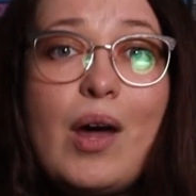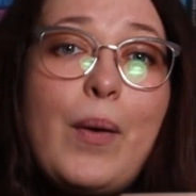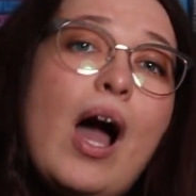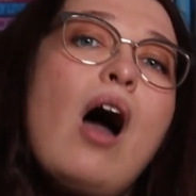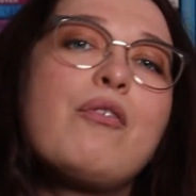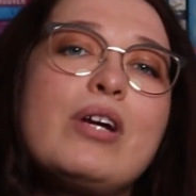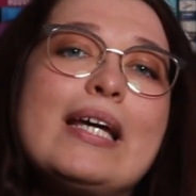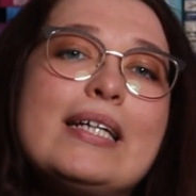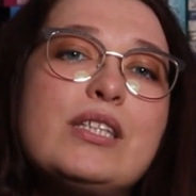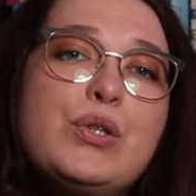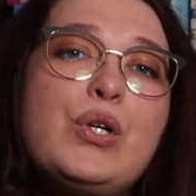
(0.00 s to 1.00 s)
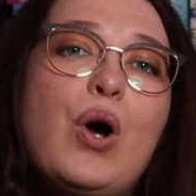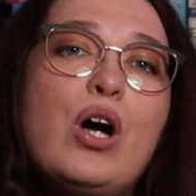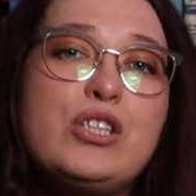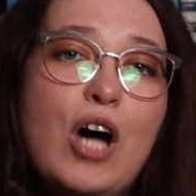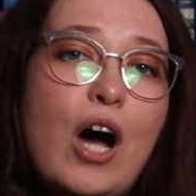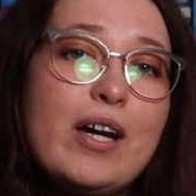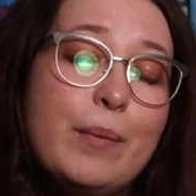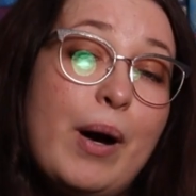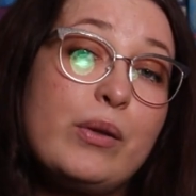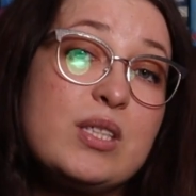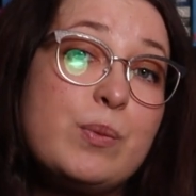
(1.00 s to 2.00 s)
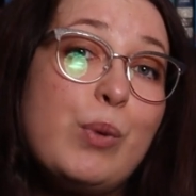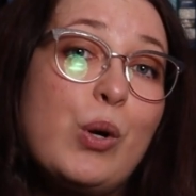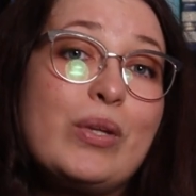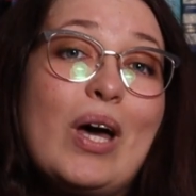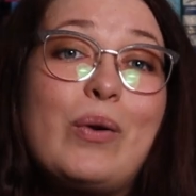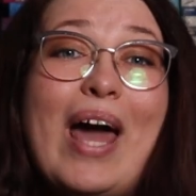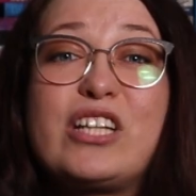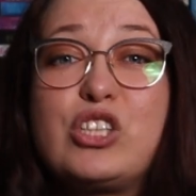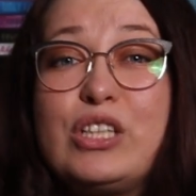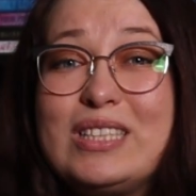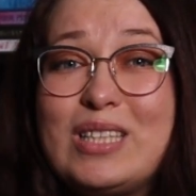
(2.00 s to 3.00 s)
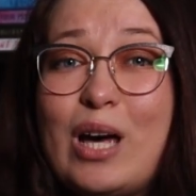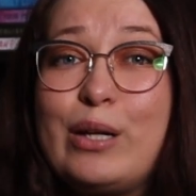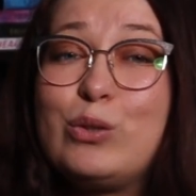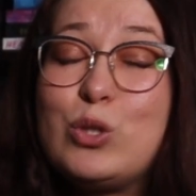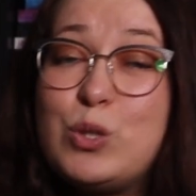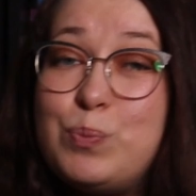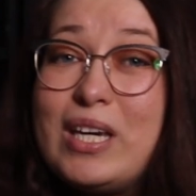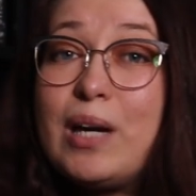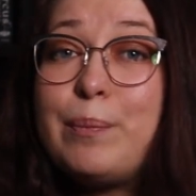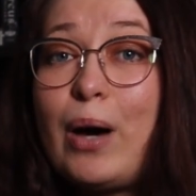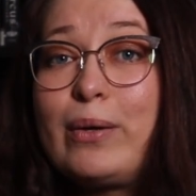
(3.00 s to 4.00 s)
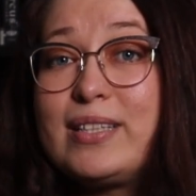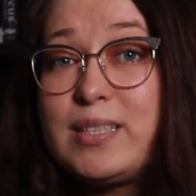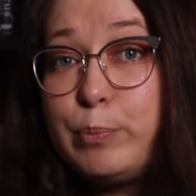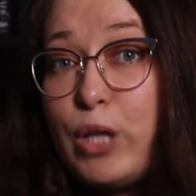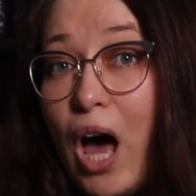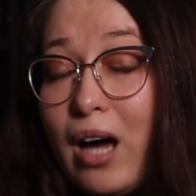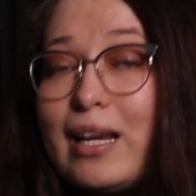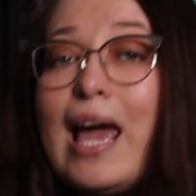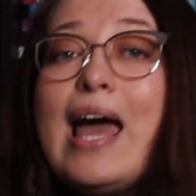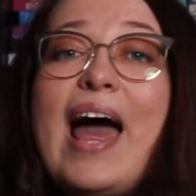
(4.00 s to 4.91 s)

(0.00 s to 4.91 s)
Now, I can't really continue on talking about this book without actually starting to speak about its plot,